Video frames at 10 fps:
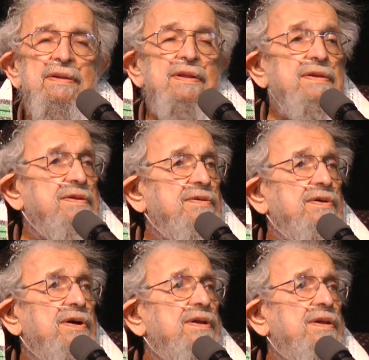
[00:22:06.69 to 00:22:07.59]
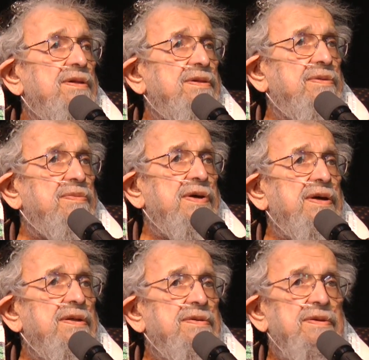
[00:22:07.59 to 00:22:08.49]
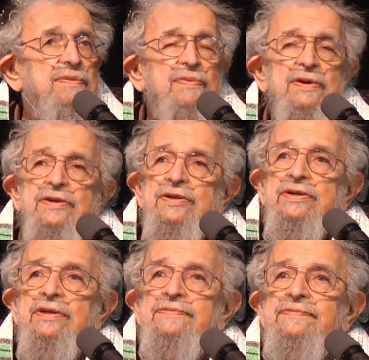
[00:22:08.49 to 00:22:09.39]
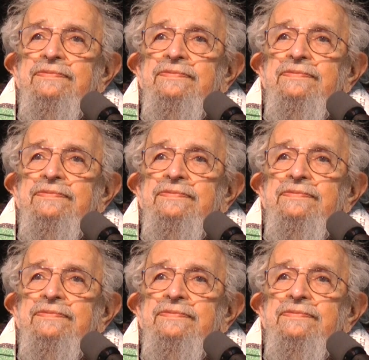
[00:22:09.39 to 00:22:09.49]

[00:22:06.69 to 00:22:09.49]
These are all the ways in which